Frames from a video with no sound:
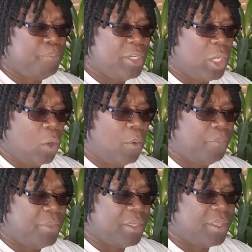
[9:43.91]
You
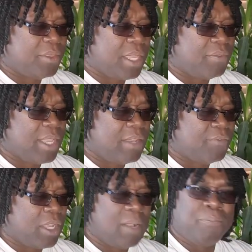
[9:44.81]
know,
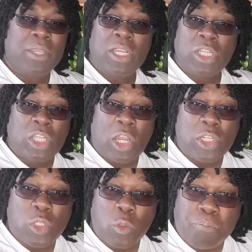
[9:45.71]
they've
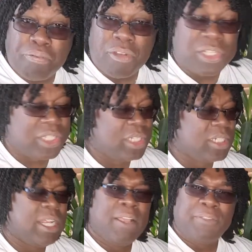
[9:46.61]
gone to
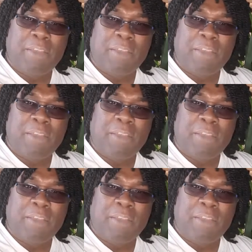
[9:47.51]
prisons.